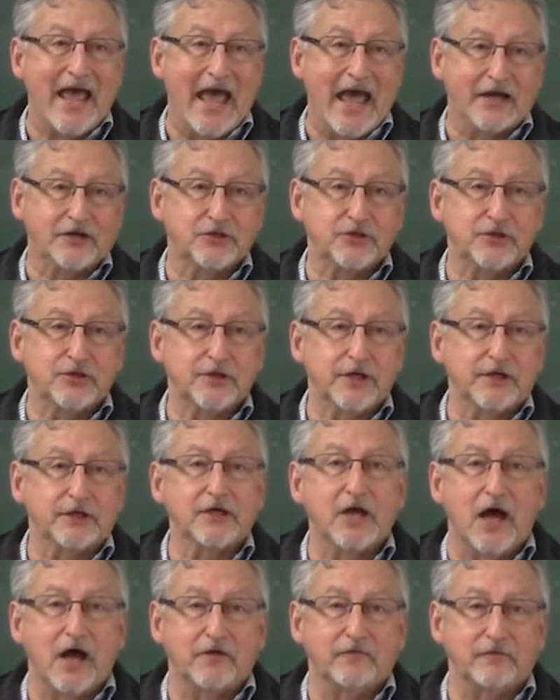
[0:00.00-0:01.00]
action and
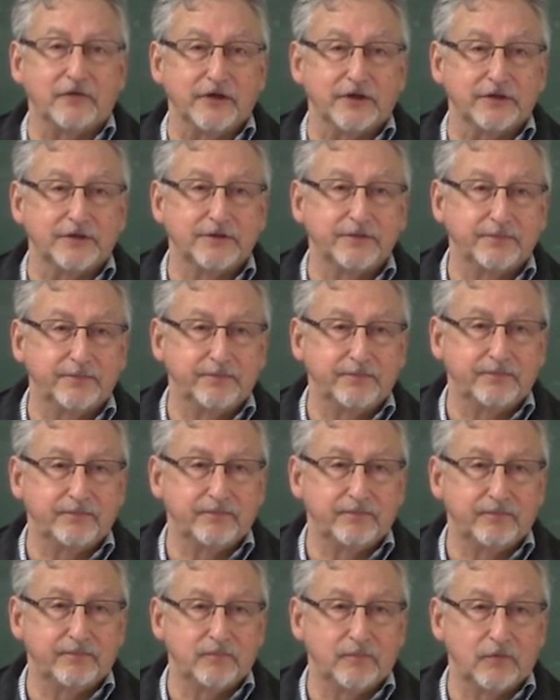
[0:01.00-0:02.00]
conflict,
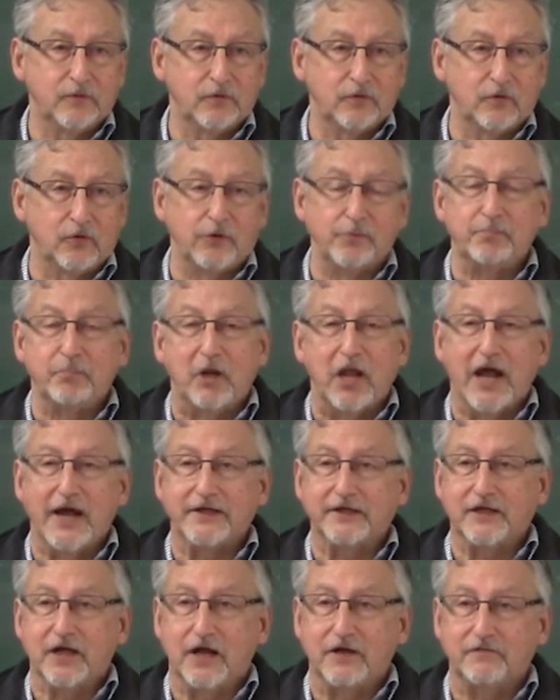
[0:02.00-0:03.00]
or
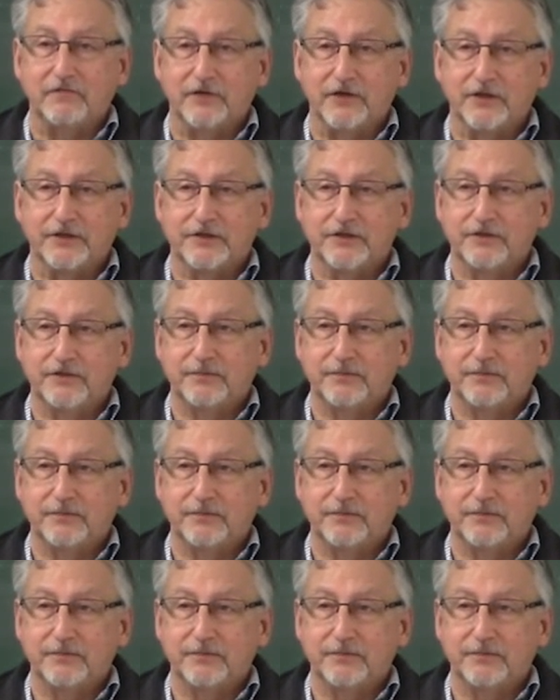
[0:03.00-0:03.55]
implied conflict.